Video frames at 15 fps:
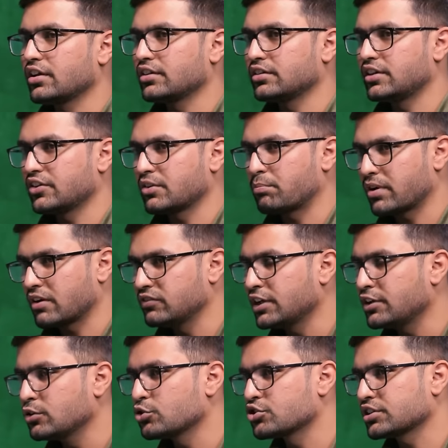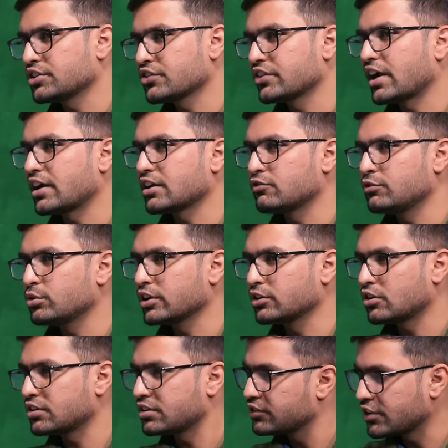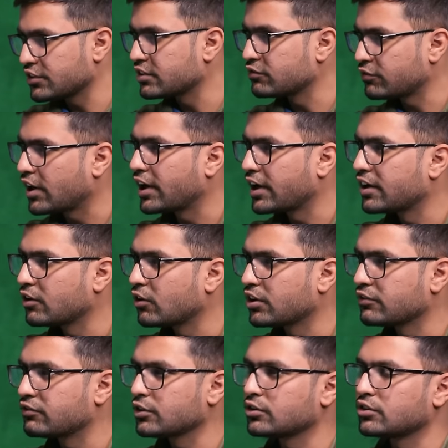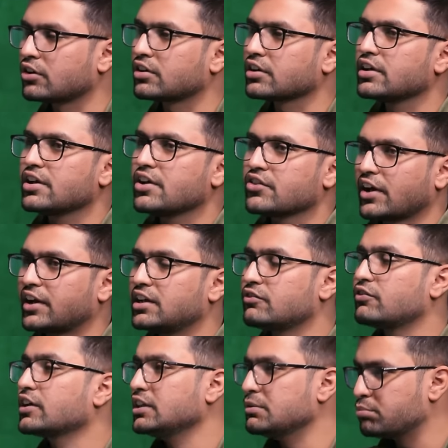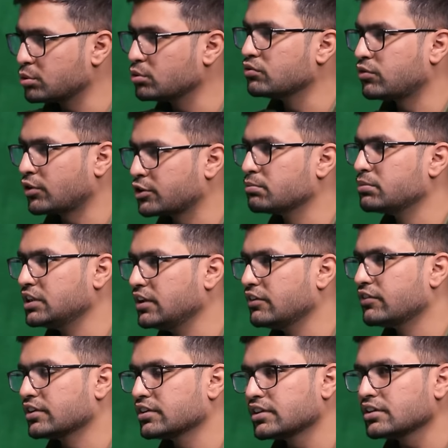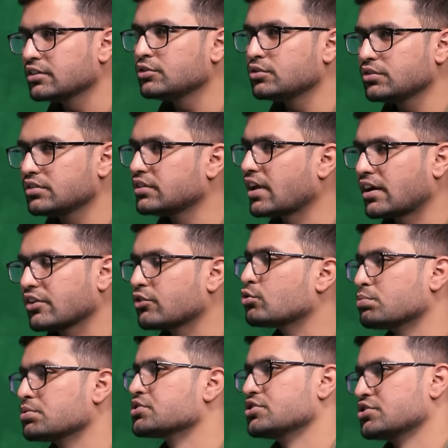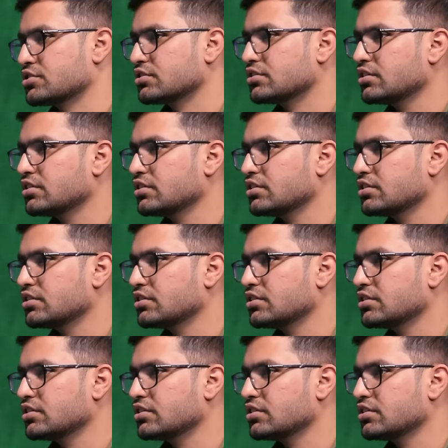there's a prevalent notion is that if you cannot justify or if you cannot scientifically prove what you believe in, then that is superstition.